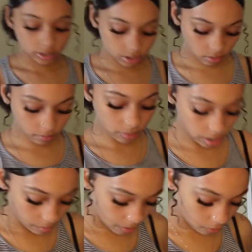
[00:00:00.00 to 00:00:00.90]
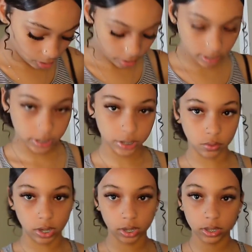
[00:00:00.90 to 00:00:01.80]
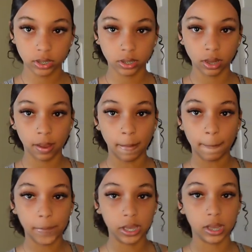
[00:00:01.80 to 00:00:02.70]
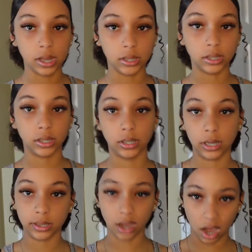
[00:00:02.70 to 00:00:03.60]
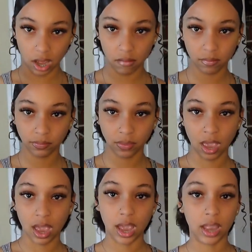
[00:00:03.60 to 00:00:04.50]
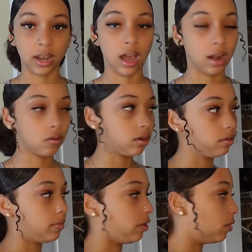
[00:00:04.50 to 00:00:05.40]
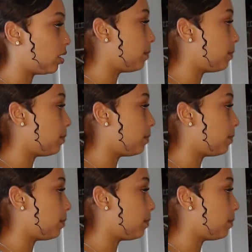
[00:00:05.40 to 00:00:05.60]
so I'm thinking about wearing these shorts because it's hot. And I don't want to be wearing